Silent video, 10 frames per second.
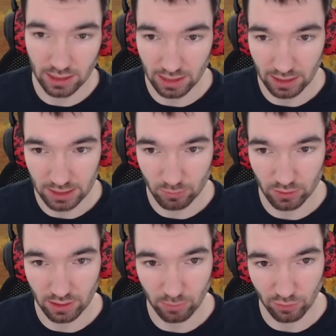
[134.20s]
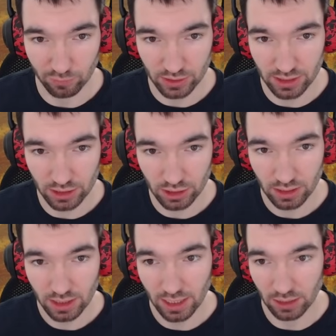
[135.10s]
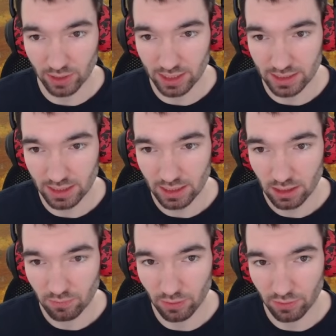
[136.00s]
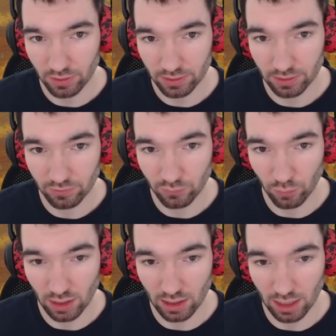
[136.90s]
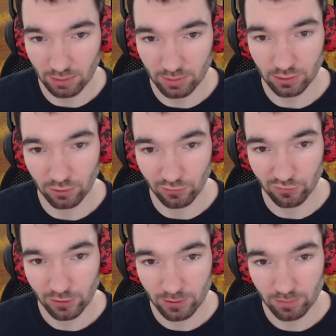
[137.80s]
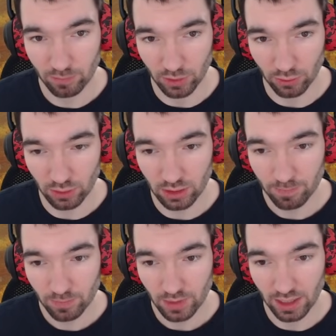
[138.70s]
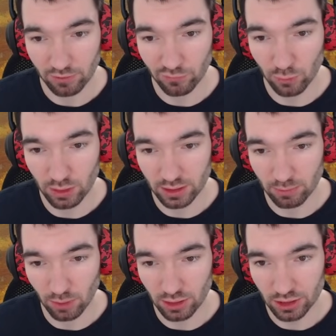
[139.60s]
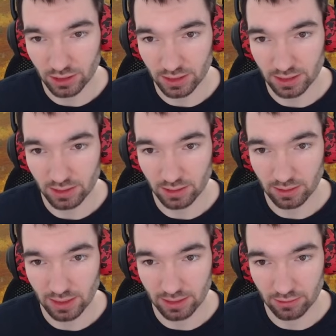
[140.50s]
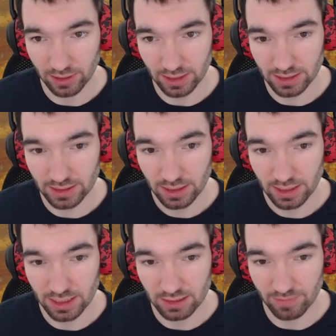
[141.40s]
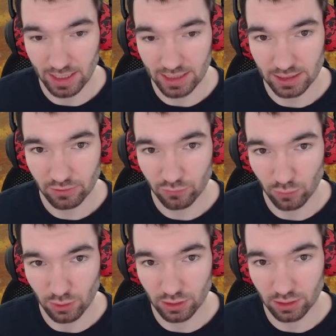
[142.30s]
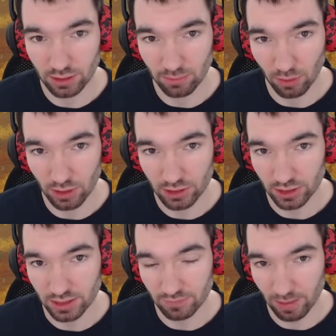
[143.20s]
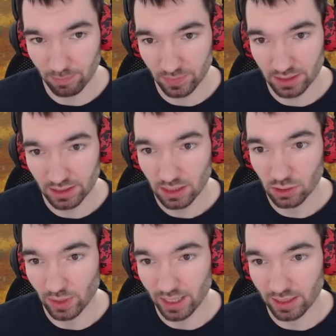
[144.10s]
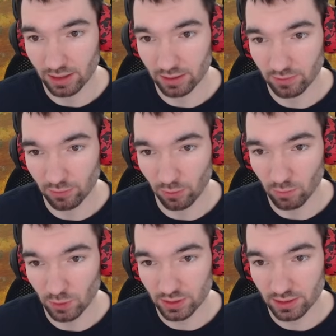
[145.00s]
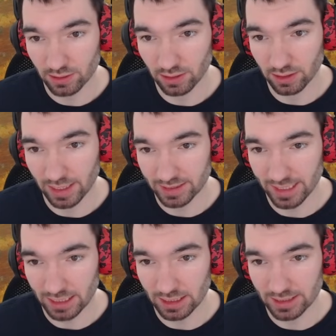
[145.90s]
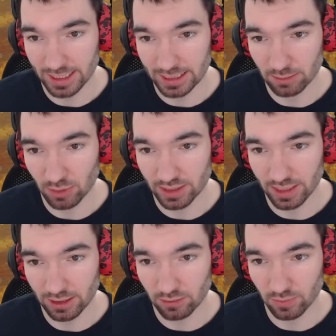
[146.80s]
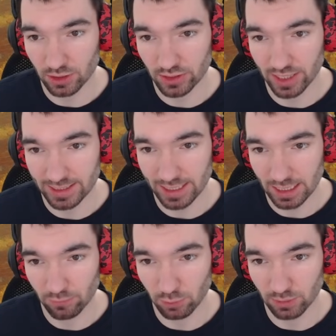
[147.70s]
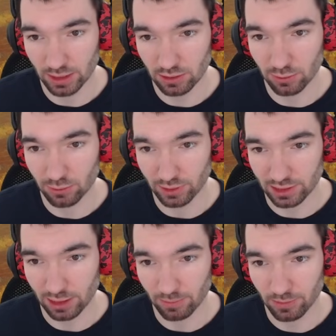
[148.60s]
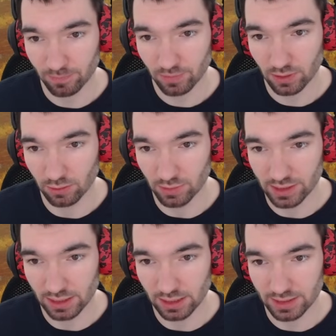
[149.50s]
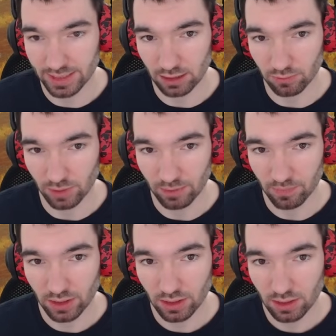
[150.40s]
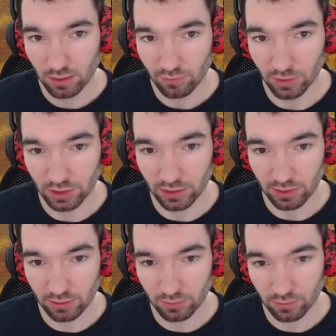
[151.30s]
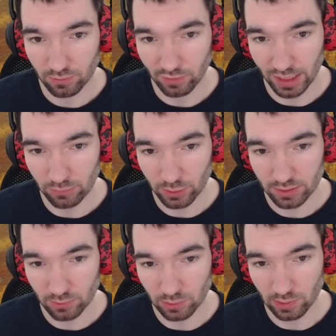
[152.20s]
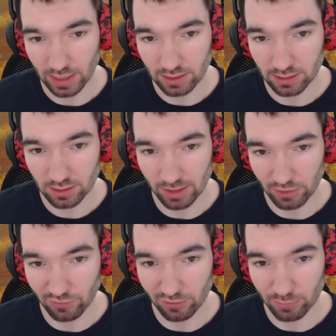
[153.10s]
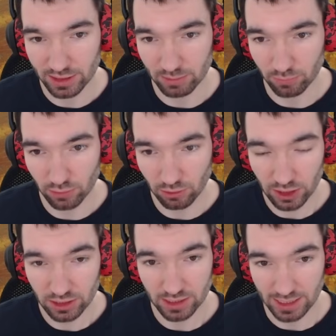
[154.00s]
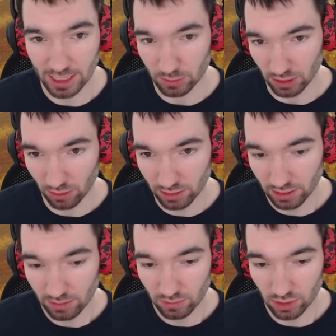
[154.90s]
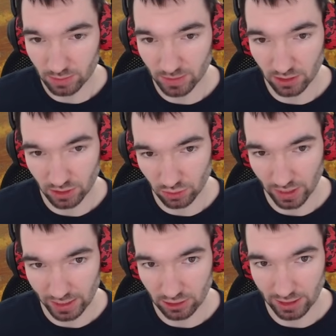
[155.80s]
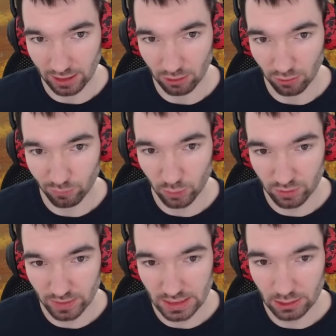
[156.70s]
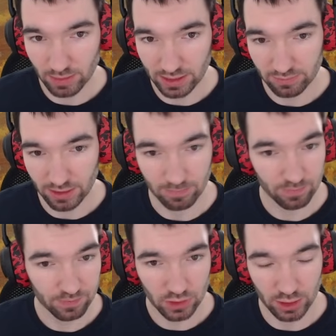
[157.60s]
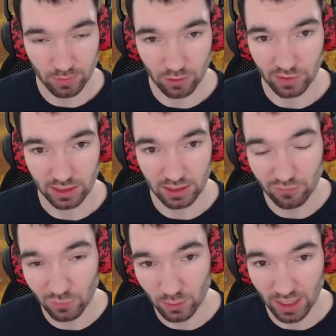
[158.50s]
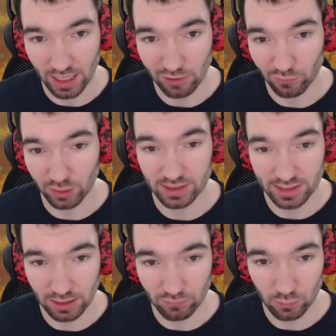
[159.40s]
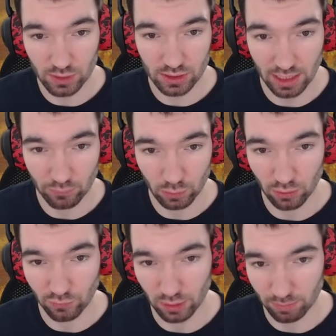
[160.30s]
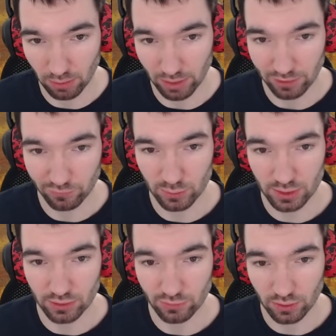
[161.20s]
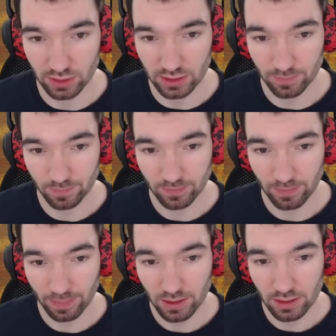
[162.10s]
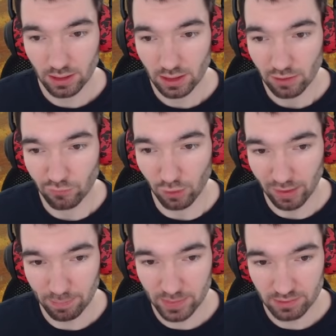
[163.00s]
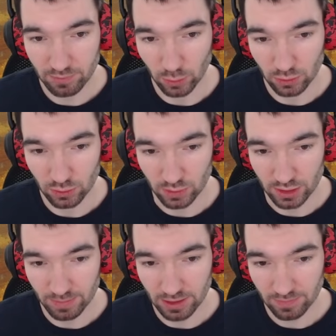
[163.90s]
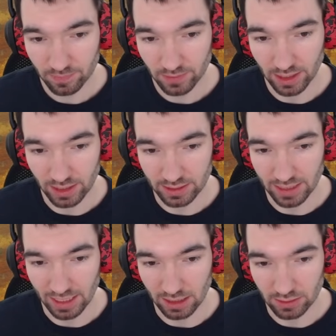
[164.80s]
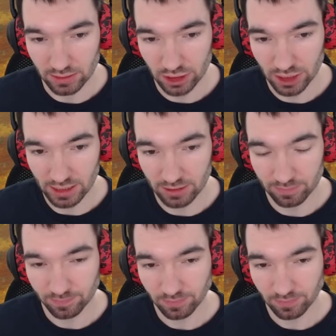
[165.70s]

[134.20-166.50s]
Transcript: get a nice amount of precision, and you can see with full armor of Marauder and full Demolishers trinkets as well as full Demolishers weapons, you get almost exactly 60%, which is exactly what we need to crit cap. You will see in a second why. With the Fireworks rune, you get 25% boon duration. That helps a lot, just because you actually get a lot of boons with this build as well. Just perfect. If you can afford stat infusions, I would go for the power infusions, of course. For weapons, we want to use Spear and Dagger Shield.